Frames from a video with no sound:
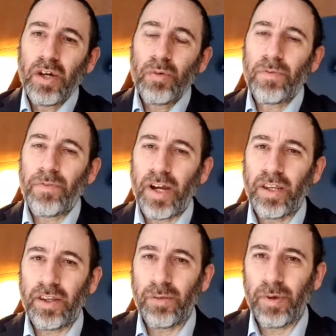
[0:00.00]
we
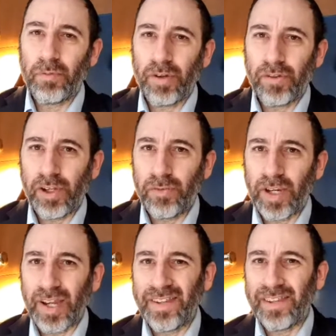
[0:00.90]
find him
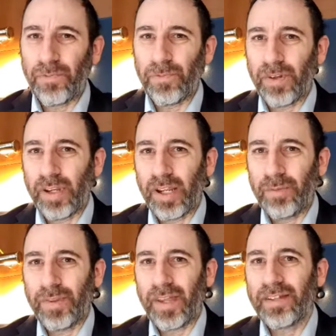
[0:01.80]
receiving a different
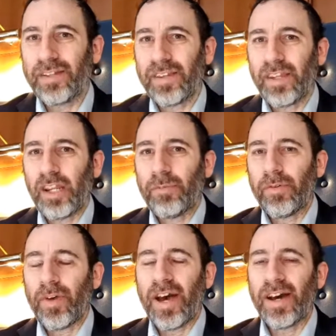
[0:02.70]
name, and that is the name
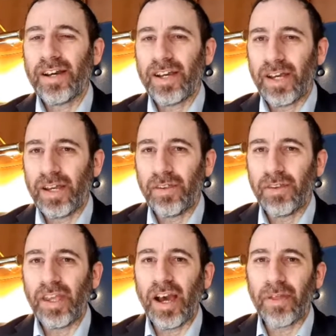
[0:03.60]
of Acher,
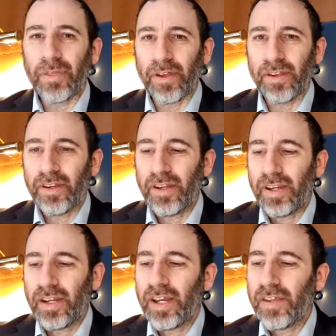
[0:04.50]
the other.
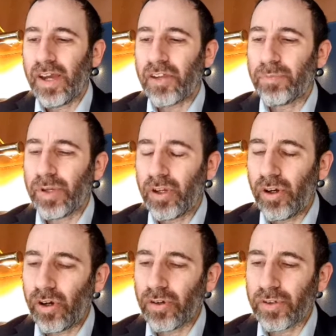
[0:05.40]
And that's
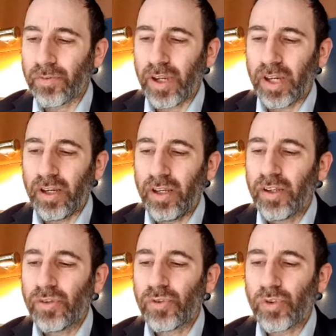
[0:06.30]
because of a
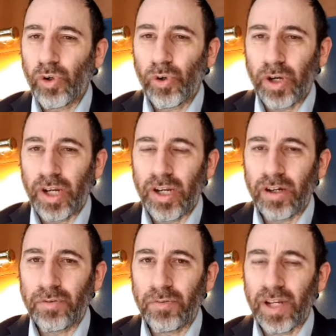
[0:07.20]
story
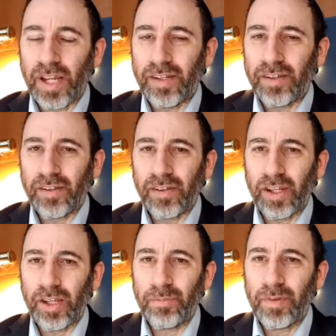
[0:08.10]
relating to
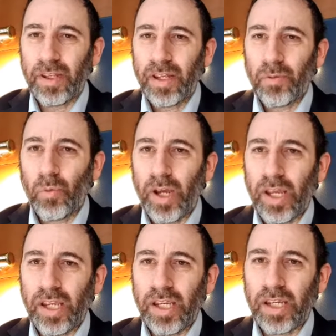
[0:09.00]
him
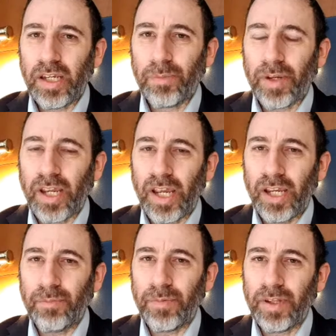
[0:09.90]
where he
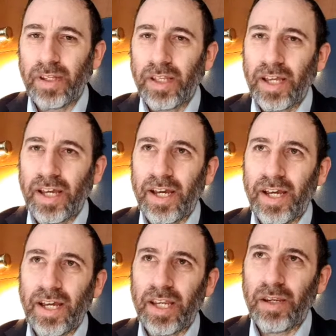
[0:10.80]
became,
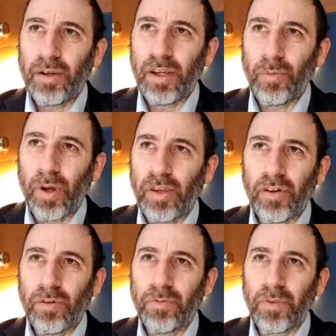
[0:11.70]
he went
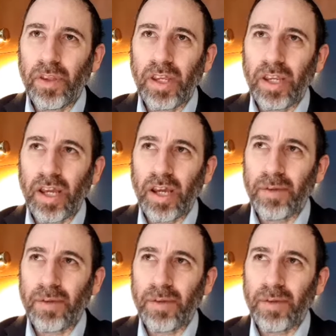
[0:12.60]
off the